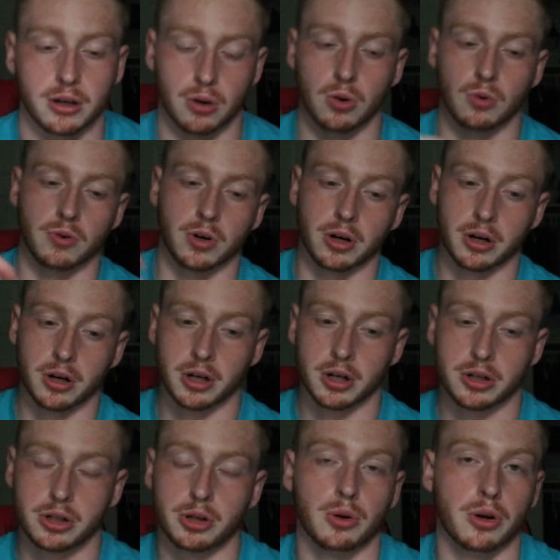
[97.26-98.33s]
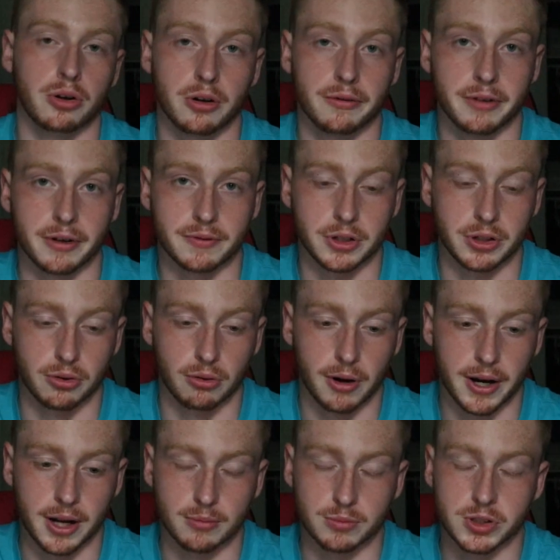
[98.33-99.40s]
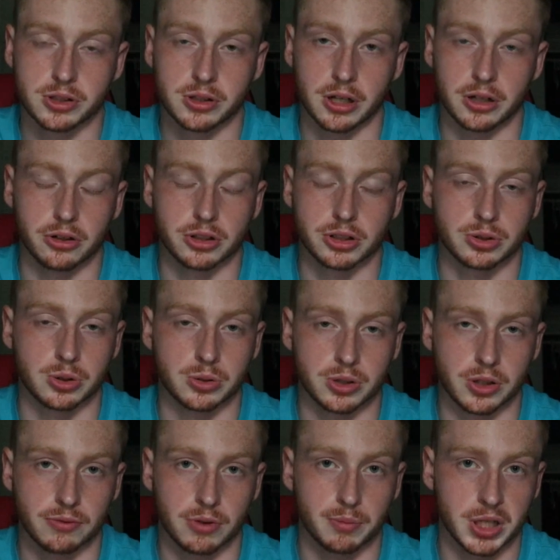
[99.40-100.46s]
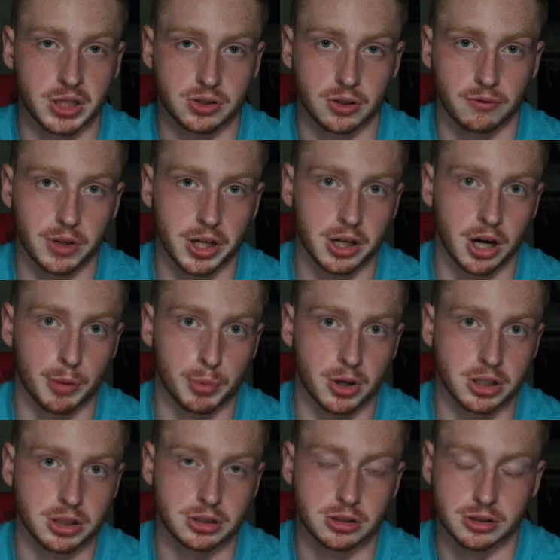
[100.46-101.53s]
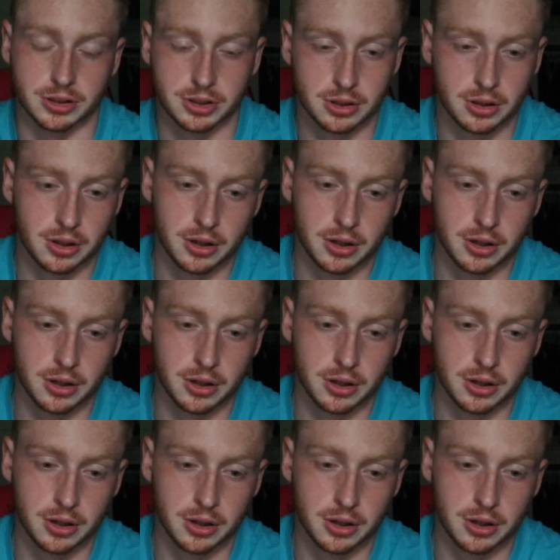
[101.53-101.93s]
over 250 grams, and you're just using it for basic flight operations.